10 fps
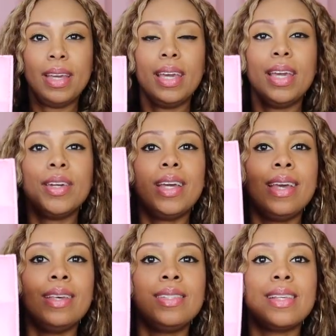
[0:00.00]
Here
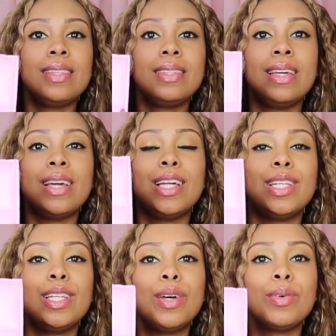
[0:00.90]
is the
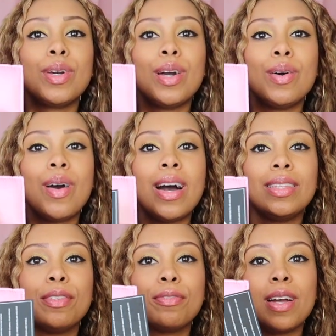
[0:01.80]
logo
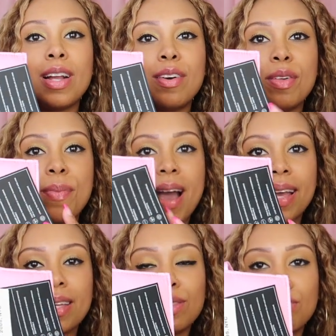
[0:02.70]
on the front of the bag as